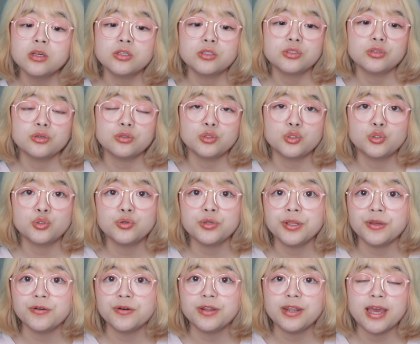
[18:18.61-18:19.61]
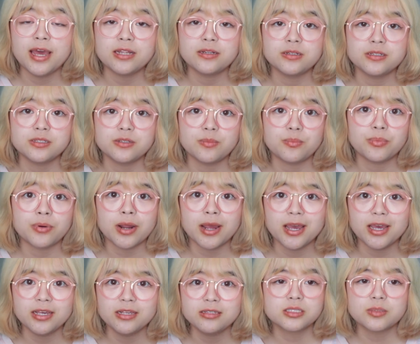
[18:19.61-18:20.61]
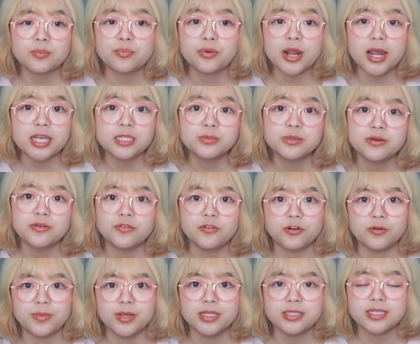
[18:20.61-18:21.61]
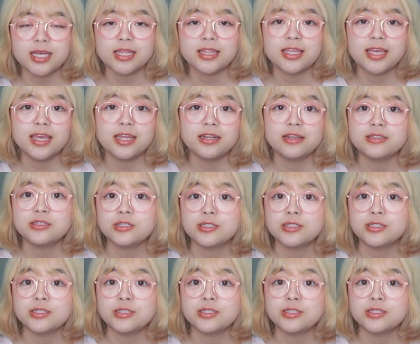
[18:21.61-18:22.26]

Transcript: So 21 had a surprise performance at the end of